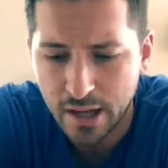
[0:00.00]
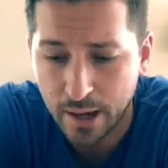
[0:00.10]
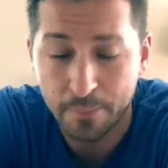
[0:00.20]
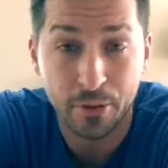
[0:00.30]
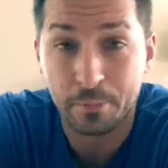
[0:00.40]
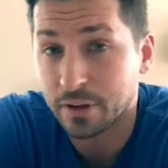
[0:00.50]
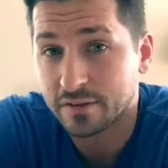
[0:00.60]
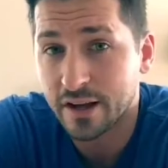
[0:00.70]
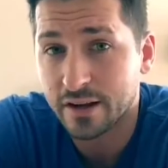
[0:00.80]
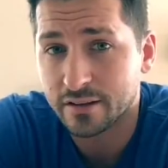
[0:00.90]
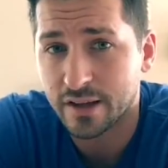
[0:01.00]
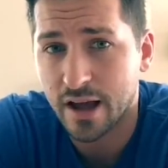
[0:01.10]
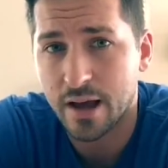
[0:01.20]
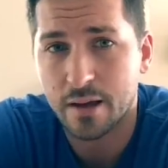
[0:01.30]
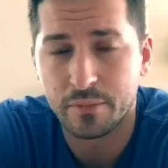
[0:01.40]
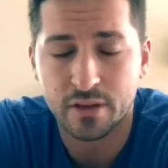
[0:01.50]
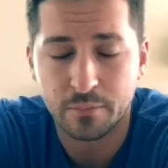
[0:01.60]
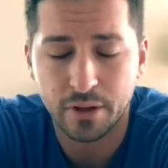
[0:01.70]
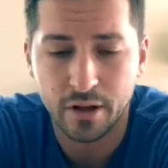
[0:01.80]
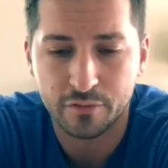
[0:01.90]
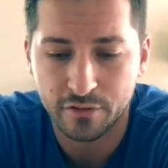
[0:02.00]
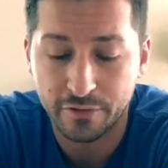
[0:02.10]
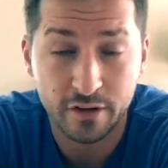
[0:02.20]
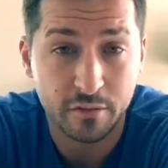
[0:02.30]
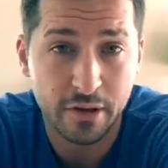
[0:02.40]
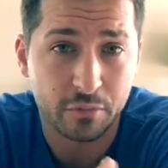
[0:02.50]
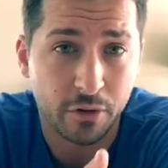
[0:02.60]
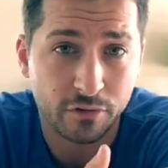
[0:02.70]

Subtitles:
The plus side is I'm in the playoffs in fantasy baseball.